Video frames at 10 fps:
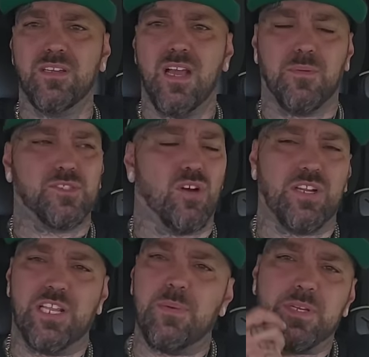I'm
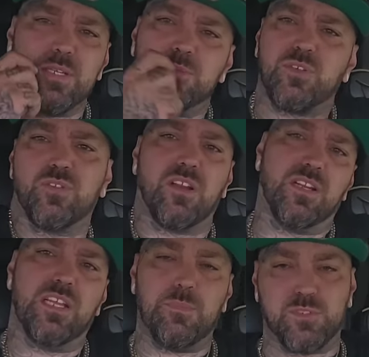talking M&Ms on their
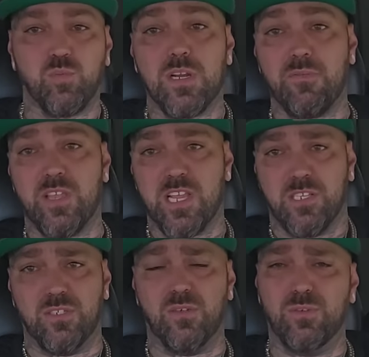lips, whatever they
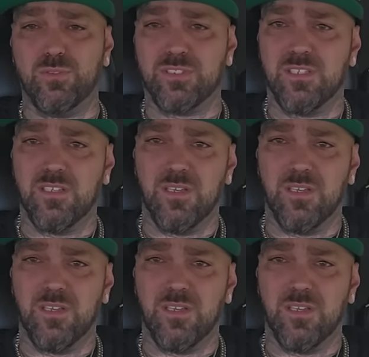could use,